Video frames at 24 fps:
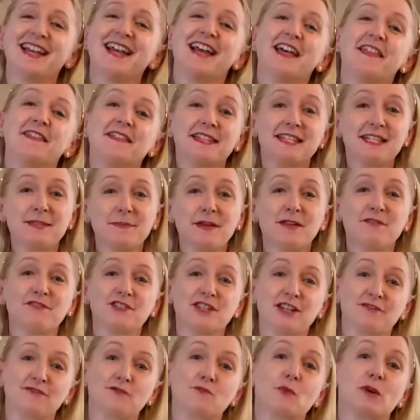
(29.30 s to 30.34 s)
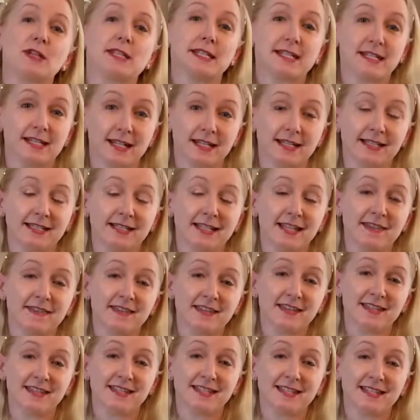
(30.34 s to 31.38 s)
This is a bit of a different one today.
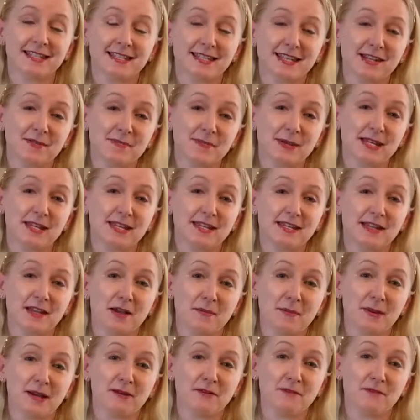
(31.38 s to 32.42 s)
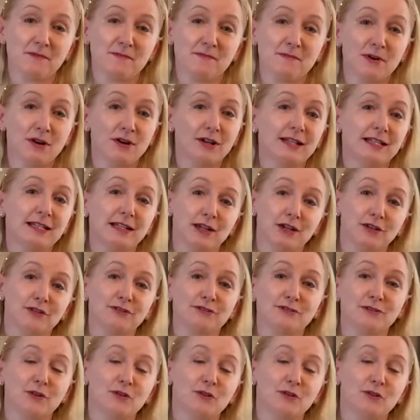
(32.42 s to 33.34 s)
This is going to be about my love